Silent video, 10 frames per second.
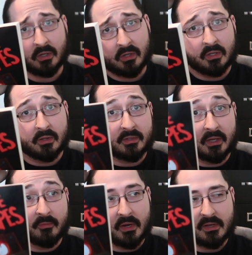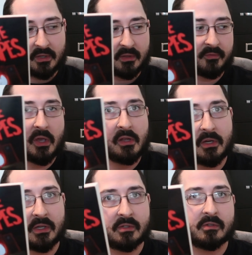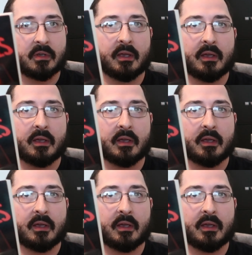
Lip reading: in the same vein as like the VHS